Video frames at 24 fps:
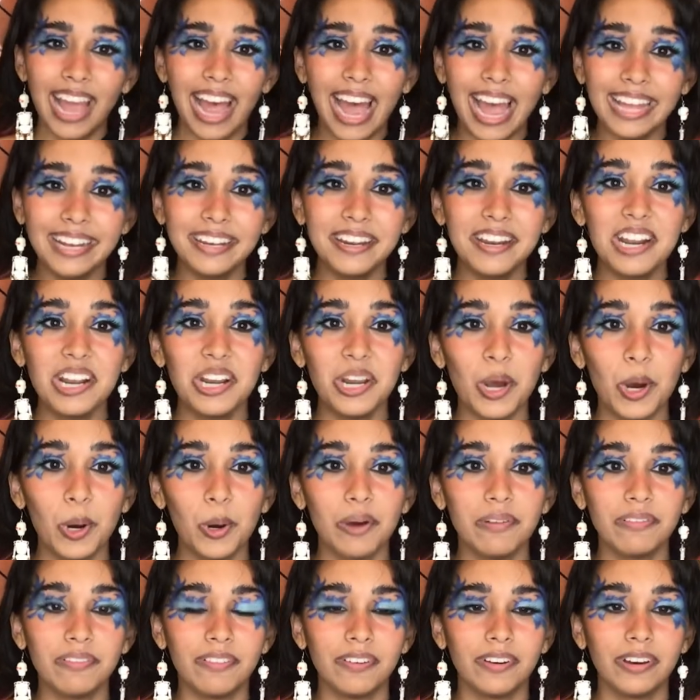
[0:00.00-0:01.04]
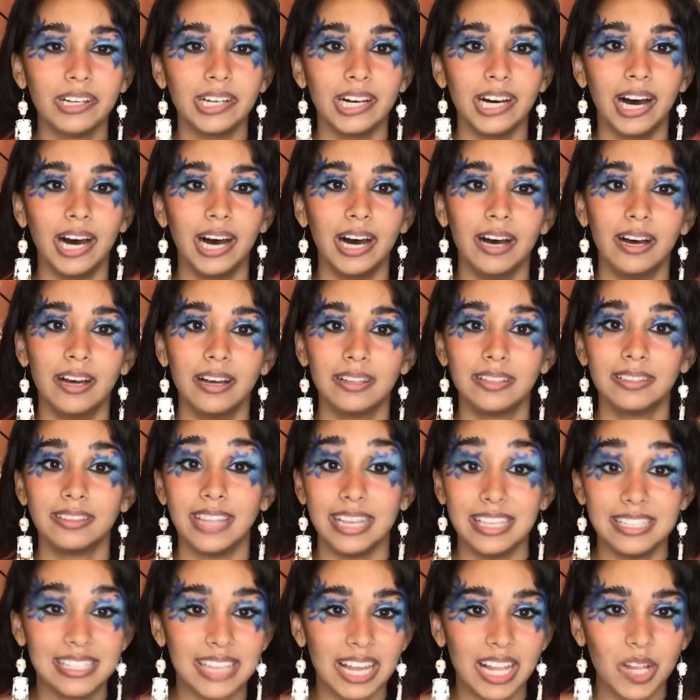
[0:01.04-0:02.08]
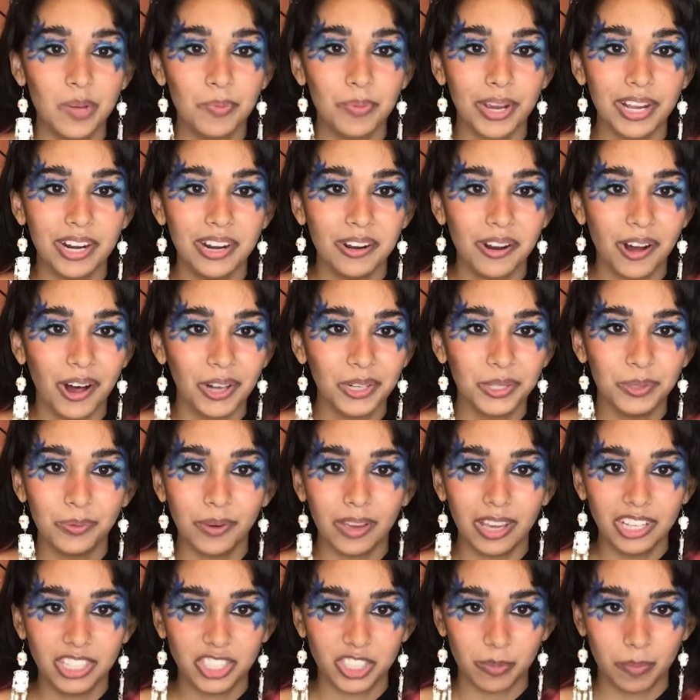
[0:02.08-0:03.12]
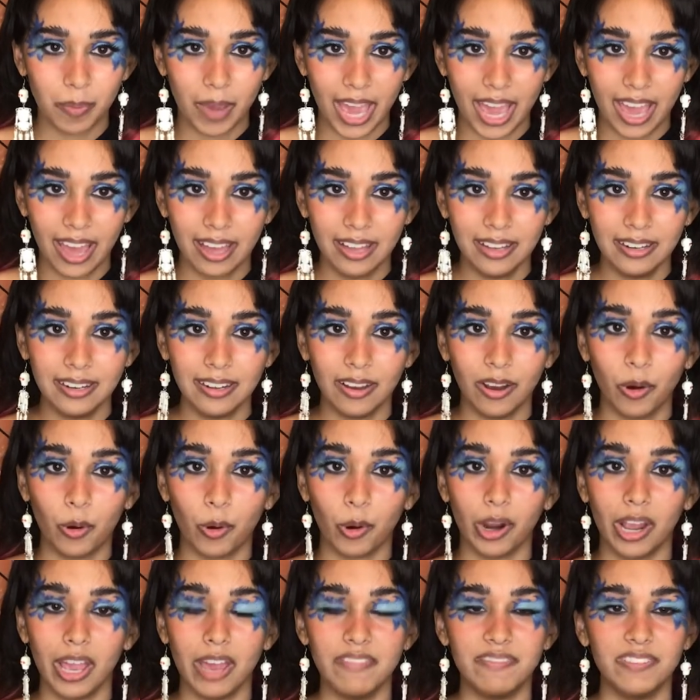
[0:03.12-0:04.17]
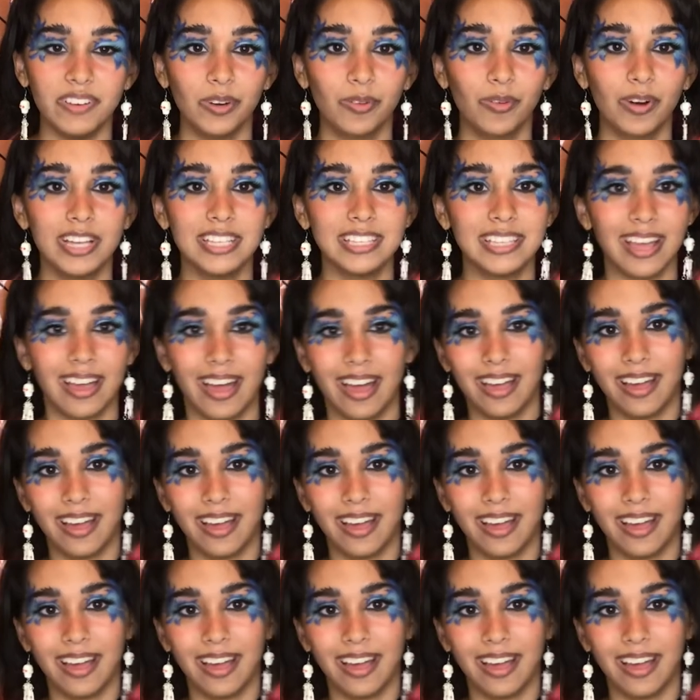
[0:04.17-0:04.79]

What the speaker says: I didn't know if they celebrated Halloween in Japan or if it was